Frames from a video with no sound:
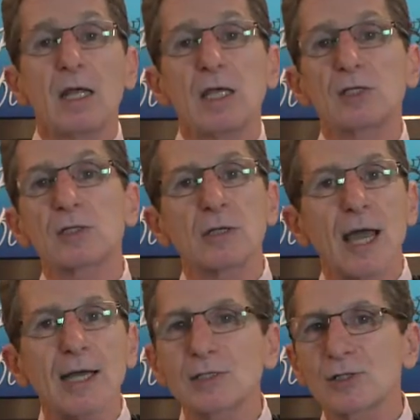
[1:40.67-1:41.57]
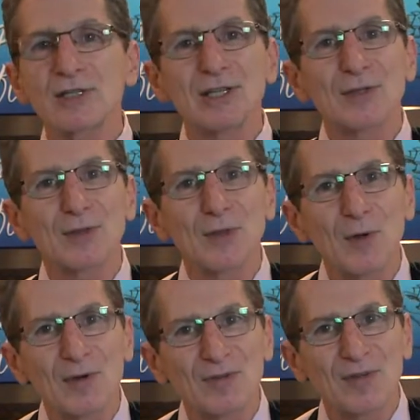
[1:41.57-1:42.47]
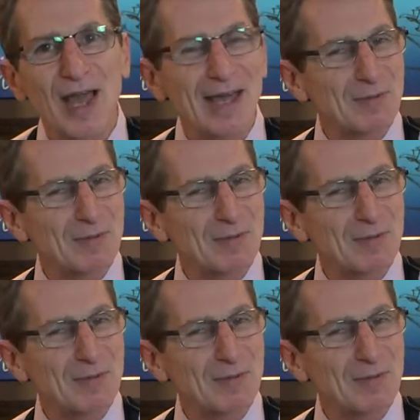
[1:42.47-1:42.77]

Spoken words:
is actually low in fat.